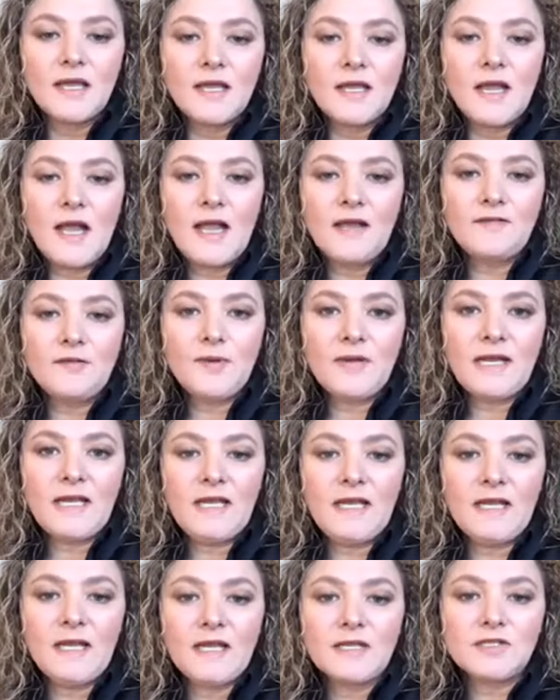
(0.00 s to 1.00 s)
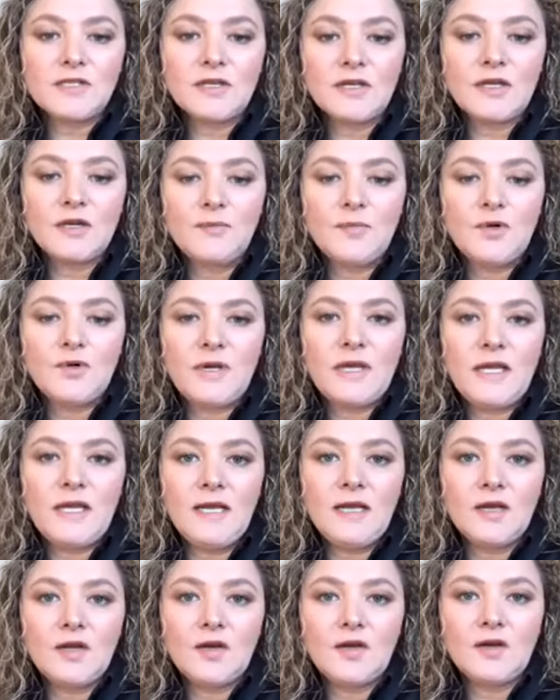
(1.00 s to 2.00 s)
Hi everybody, Angela Carboni
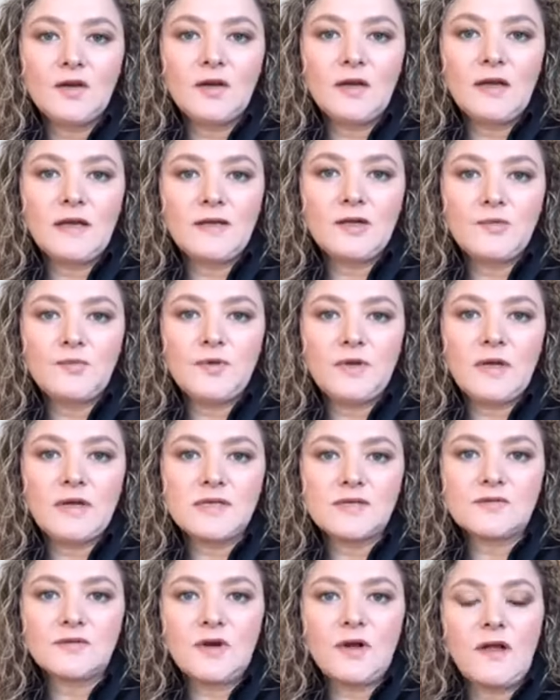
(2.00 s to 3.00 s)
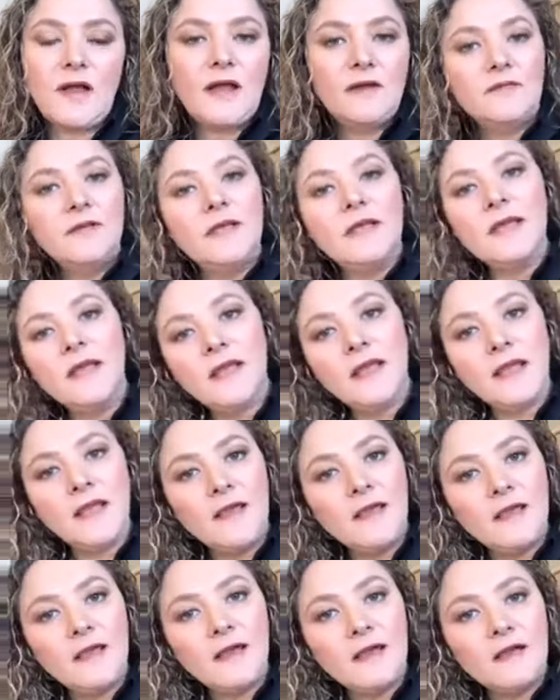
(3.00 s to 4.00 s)
here. I hope you guys are all having
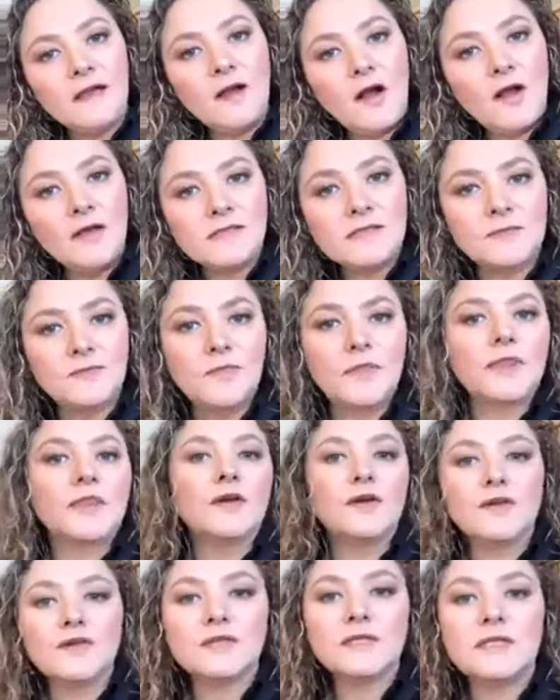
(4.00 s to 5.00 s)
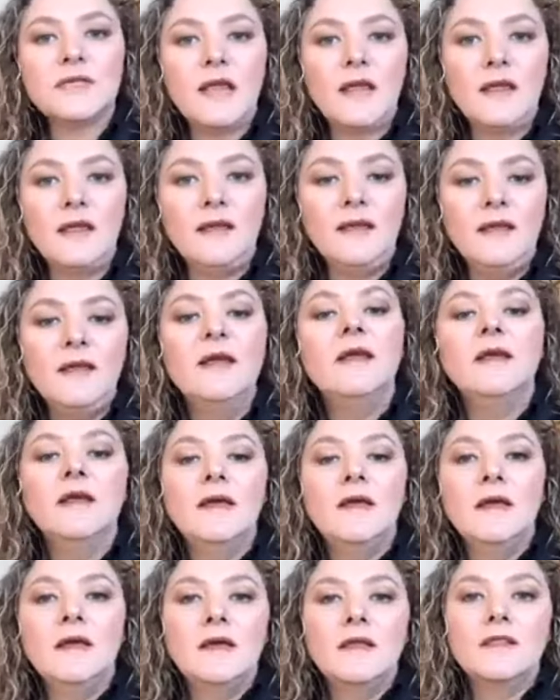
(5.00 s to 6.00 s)
a awesome Thursday
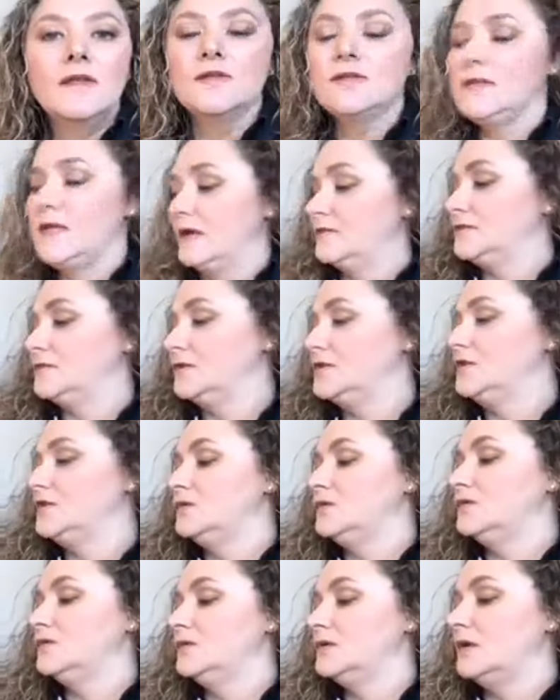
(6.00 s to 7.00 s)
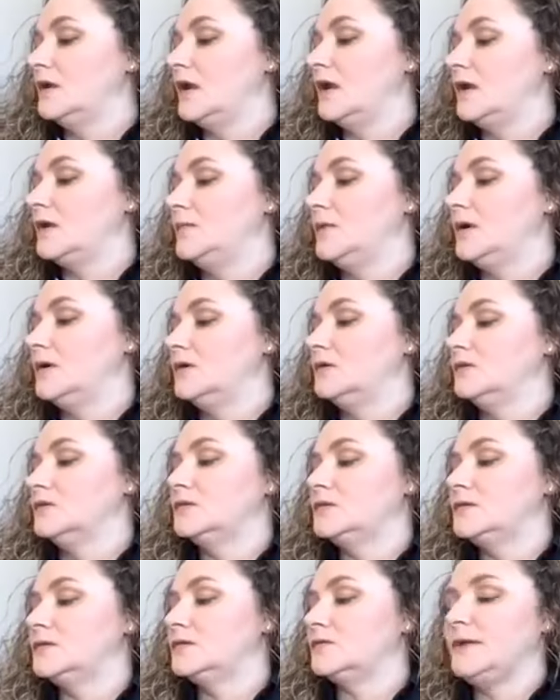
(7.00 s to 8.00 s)
afternoon at
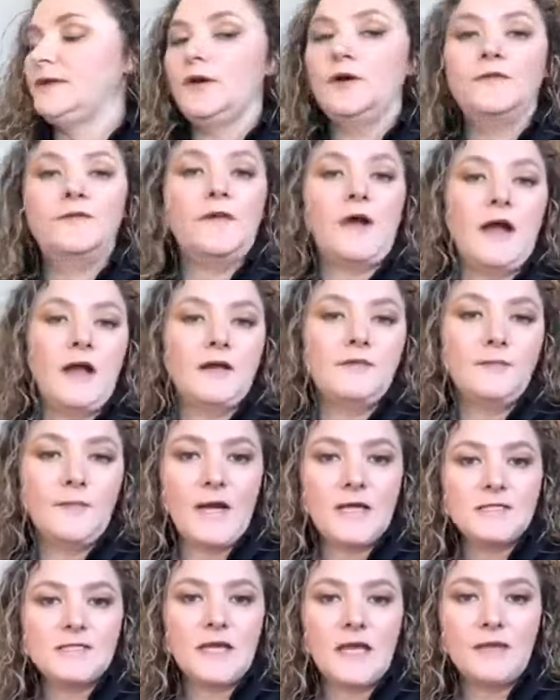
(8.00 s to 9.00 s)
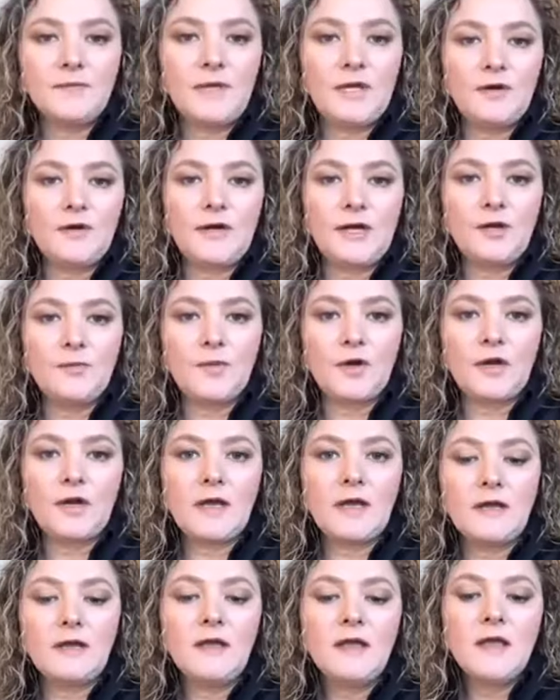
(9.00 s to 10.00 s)
about 3:05 my time here in
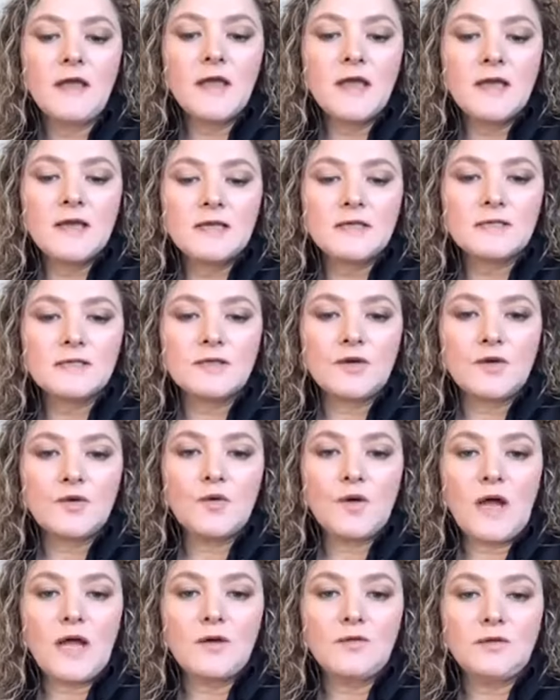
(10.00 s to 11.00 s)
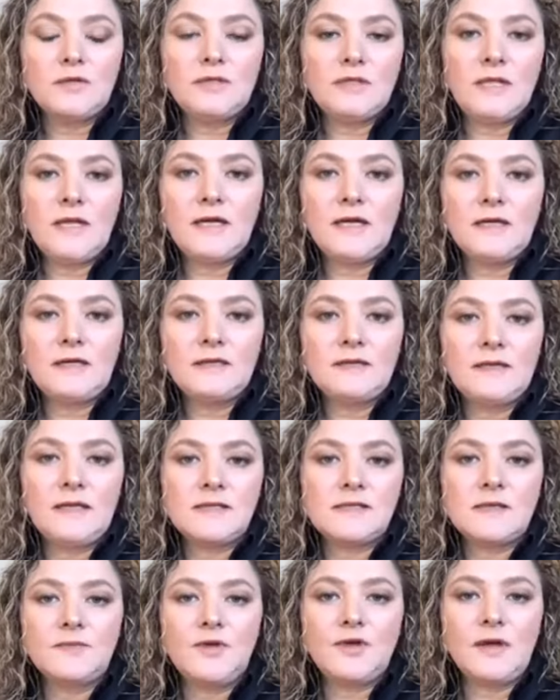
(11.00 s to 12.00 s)
Alberta. So I will
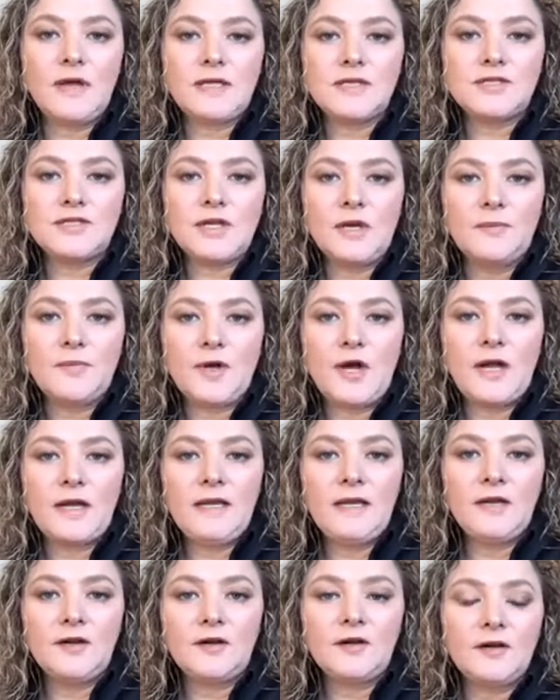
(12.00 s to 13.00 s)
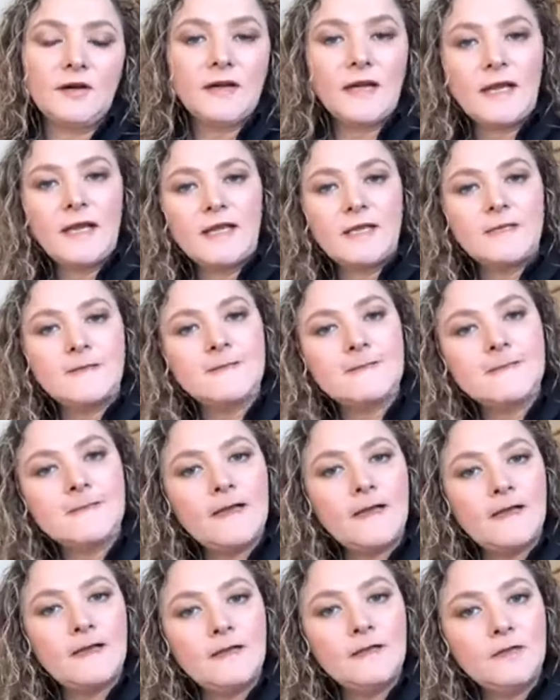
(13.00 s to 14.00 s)
let some of you guys jump on here and
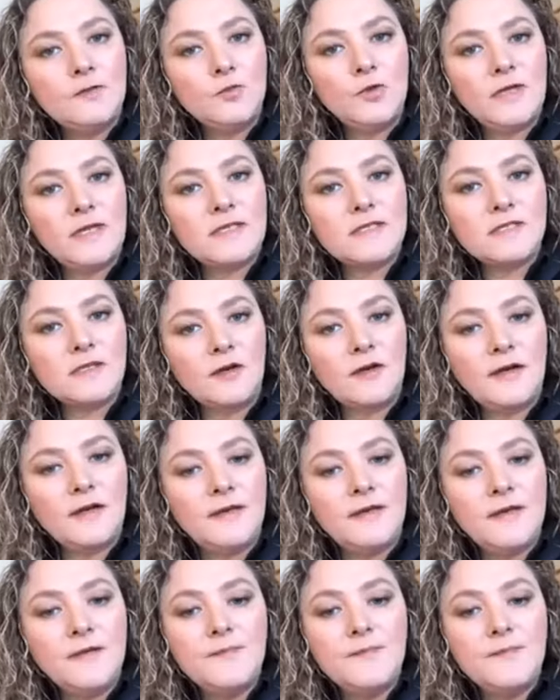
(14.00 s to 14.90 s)
we'll get started.